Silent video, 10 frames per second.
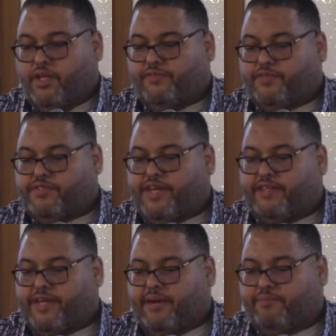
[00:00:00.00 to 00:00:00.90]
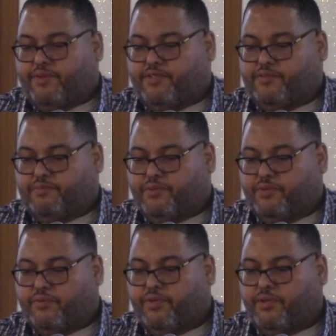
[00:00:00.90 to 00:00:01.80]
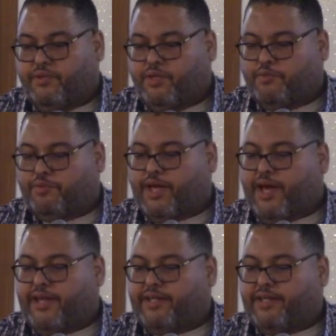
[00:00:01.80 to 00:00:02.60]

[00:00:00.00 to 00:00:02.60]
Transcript: If you take that principle, apply it